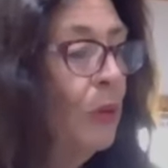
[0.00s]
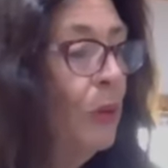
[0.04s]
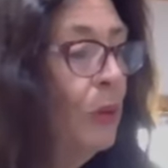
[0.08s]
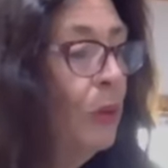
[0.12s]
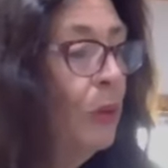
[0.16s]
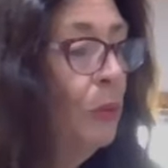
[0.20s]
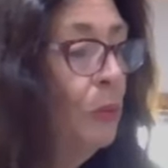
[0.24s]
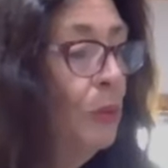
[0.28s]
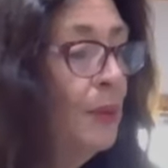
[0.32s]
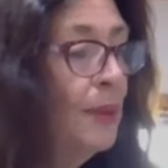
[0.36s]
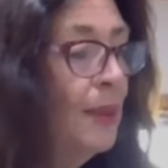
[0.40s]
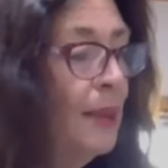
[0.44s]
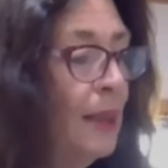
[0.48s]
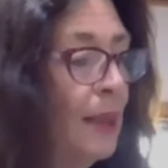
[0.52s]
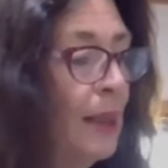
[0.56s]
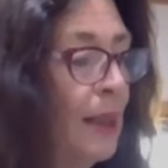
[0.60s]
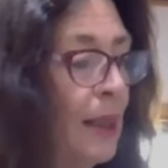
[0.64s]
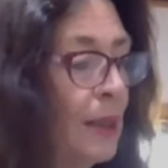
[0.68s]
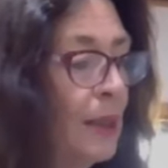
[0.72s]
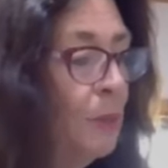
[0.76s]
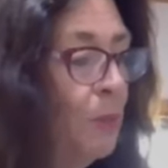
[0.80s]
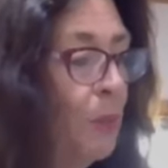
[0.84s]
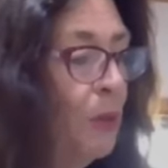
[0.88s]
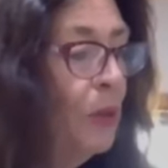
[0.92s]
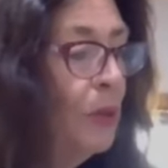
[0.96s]
Who was the
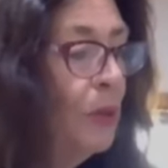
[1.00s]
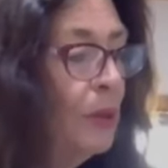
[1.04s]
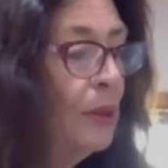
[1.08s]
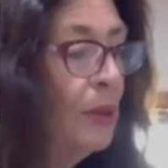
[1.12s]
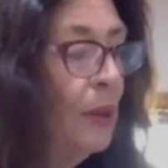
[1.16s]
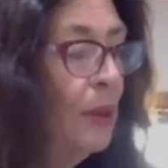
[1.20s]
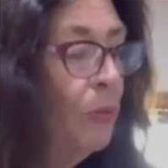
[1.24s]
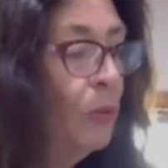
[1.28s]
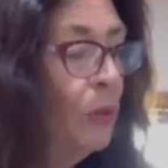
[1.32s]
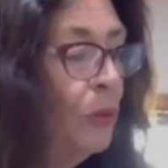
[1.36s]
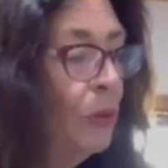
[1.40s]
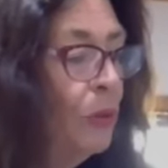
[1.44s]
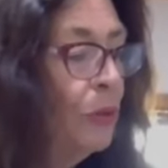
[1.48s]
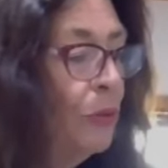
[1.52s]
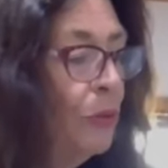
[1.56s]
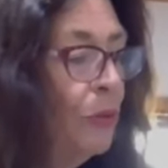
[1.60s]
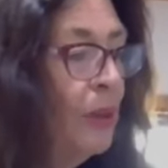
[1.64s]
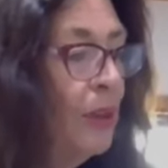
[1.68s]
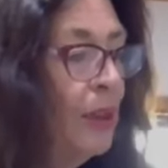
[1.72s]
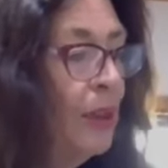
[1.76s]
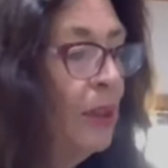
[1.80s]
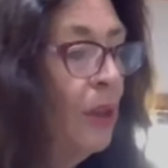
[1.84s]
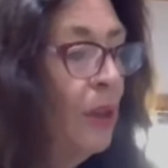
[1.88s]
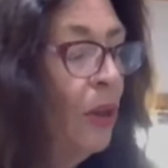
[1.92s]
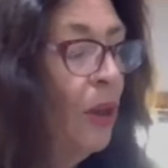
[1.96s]
next person I wanted to
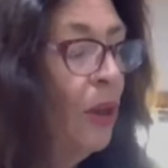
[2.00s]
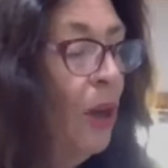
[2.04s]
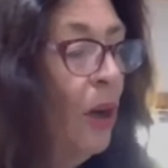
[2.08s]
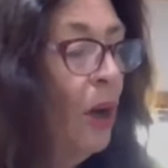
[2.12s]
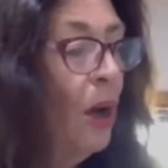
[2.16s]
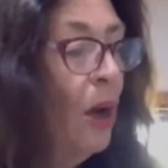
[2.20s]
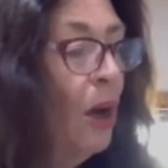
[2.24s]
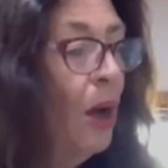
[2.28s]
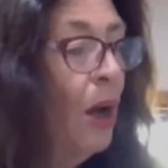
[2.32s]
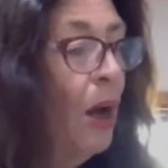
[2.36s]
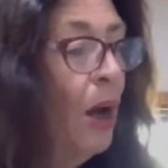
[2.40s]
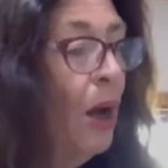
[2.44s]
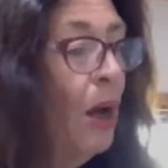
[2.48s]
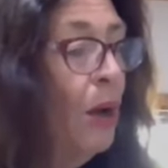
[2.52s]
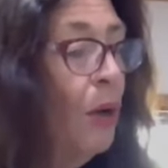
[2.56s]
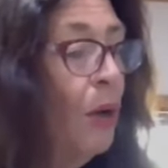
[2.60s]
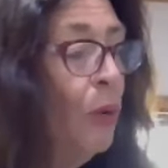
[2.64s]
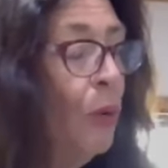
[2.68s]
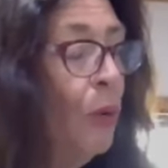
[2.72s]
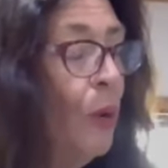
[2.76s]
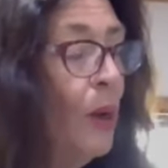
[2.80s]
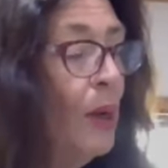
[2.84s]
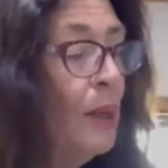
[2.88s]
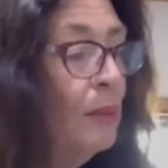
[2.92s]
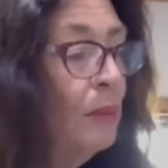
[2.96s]
read it?
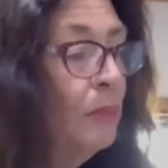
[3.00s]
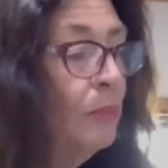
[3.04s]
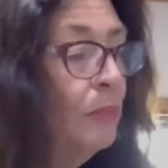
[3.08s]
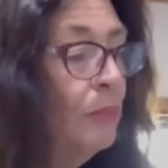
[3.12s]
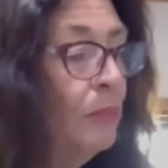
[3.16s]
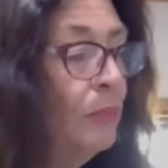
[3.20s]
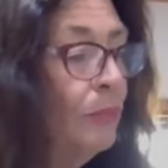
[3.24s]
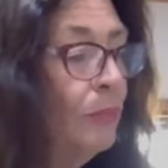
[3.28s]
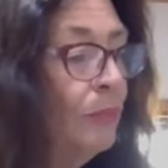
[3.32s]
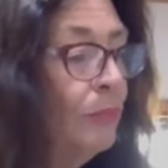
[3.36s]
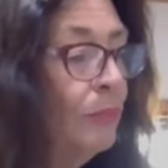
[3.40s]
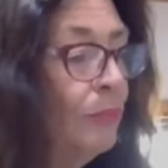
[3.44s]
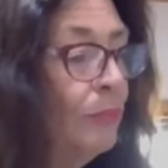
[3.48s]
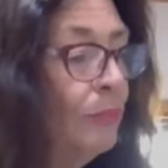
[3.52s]
Oh,